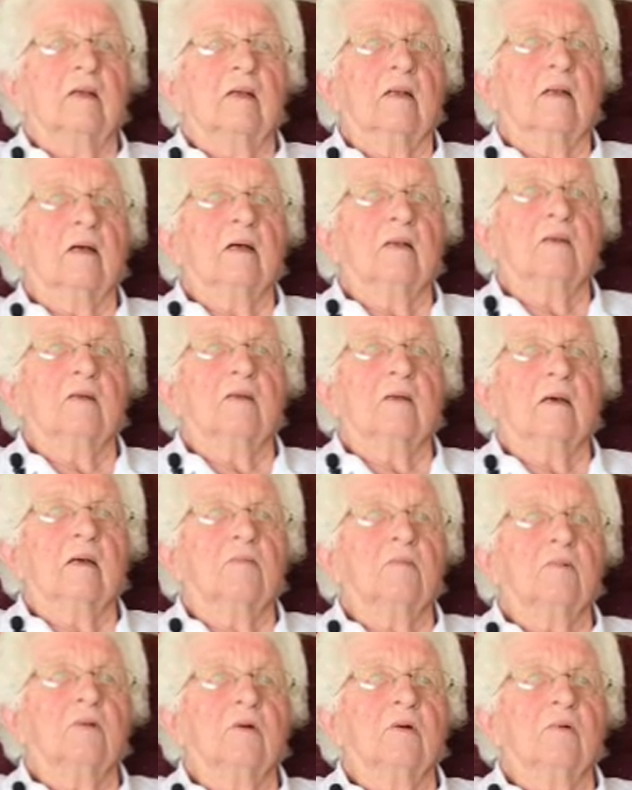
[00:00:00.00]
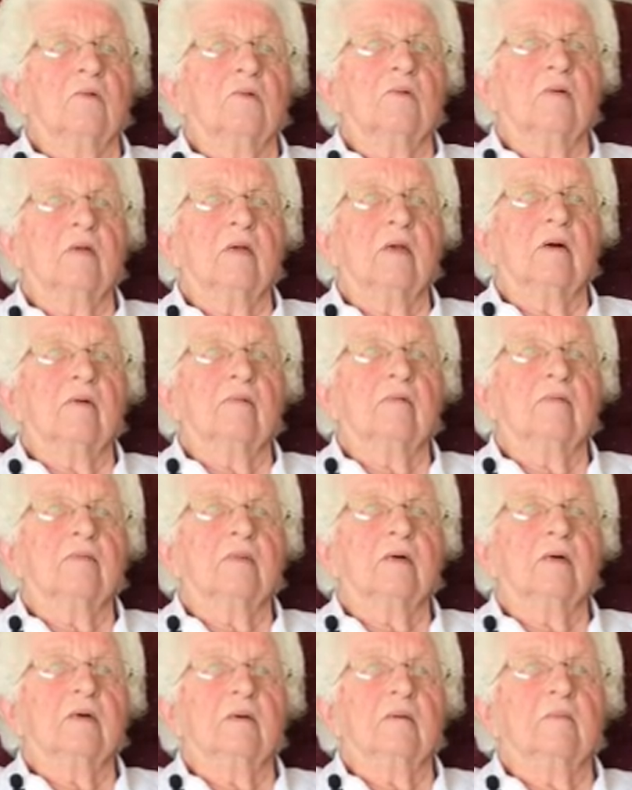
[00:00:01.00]
a lot of times all 3 of them
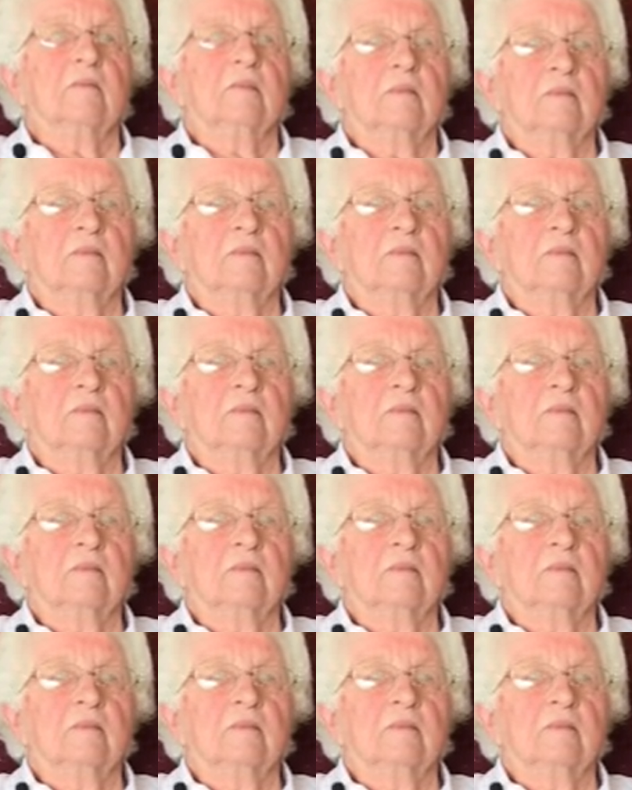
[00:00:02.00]
come.